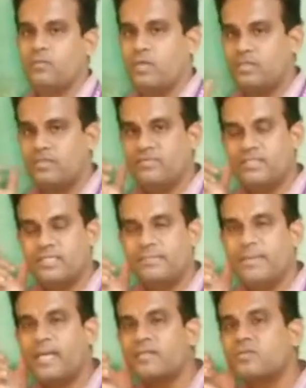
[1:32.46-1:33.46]
converted
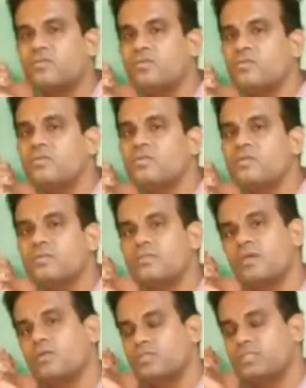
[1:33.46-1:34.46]
back to the
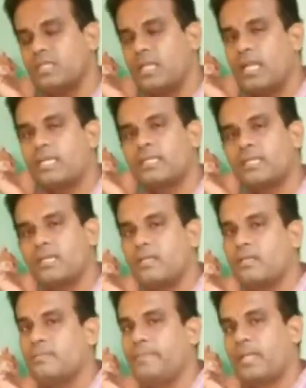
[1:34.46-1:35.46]
original electrical
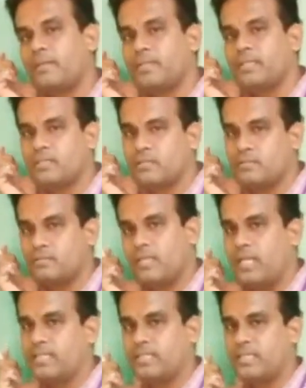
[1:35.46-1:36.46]
parameter.
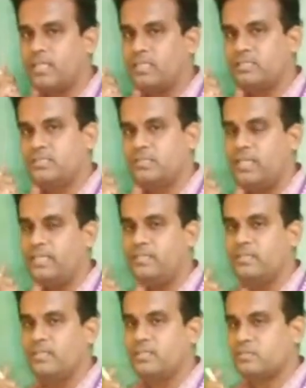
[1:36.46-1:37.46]
Right?
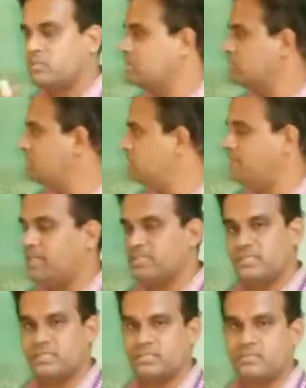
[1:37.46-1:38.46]
So this is the
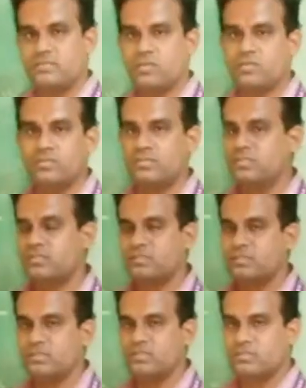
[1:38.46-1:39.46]
basics. So this
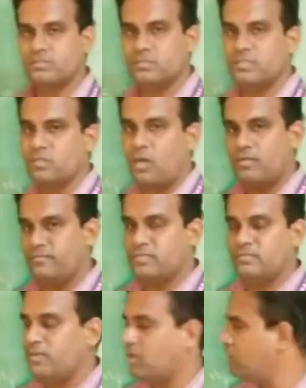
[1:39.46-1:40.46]
all
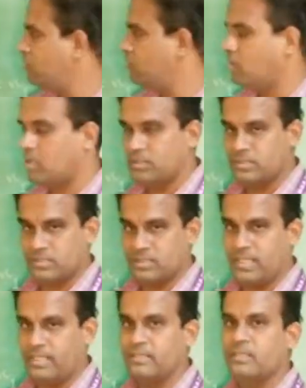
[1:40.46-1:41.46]
we all know all this,
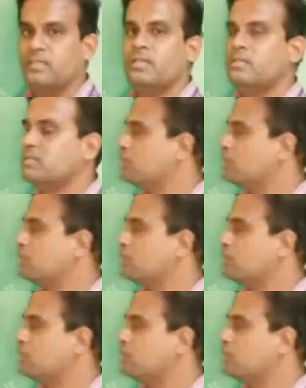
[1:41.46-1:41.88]
right? So